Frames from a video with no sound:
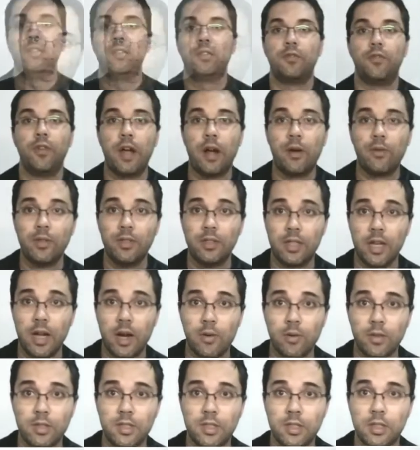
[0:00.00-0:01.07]
It's very
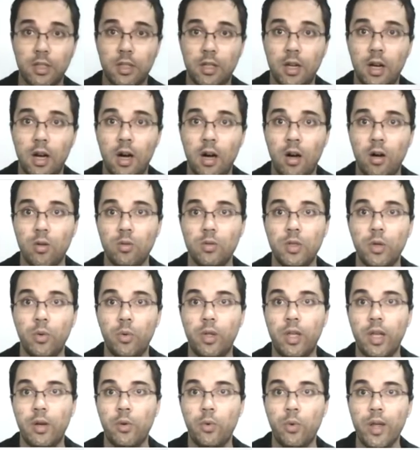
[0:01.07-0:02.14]
interesting how the
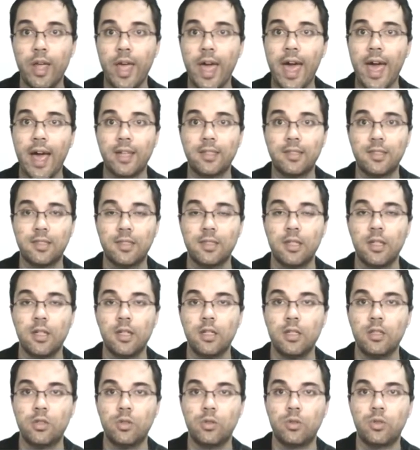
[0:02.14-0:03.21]
uke reacts
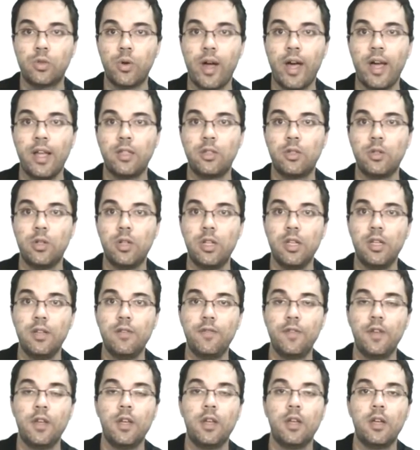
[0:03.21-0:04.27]
to trying to
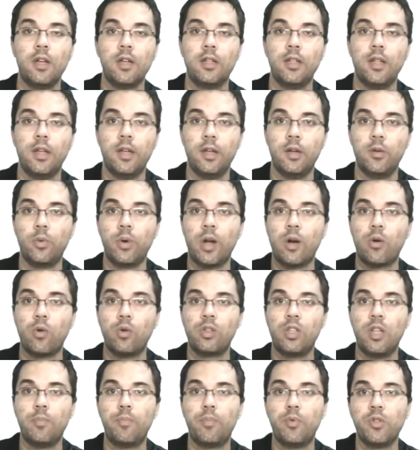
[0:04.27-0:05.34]
leave the
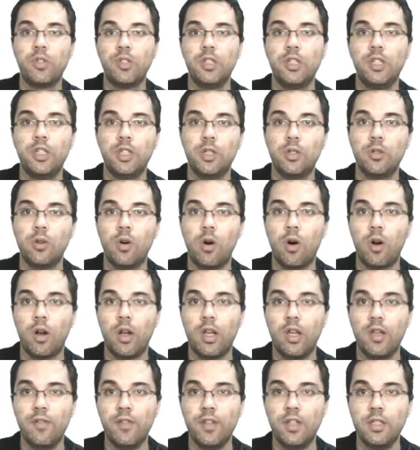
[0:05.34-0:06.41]
uragote position, or
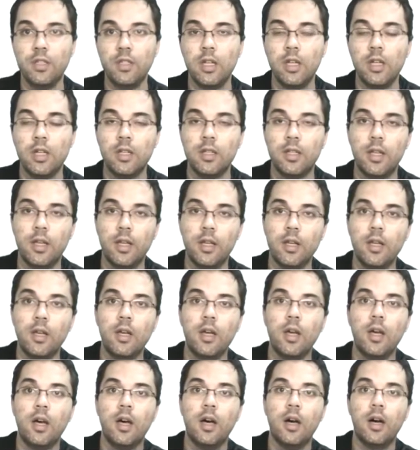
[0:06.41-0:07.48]
even the
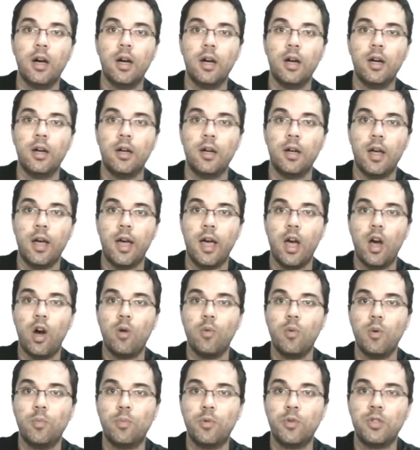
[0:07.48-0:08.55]

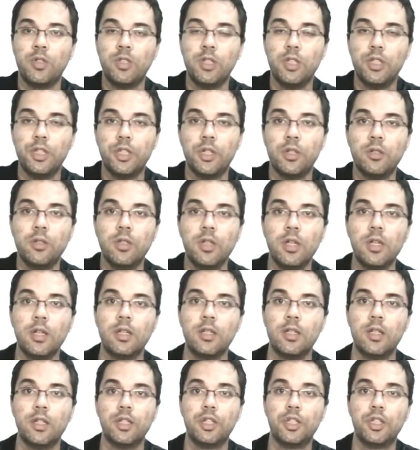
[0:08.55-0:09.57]
elbow position, the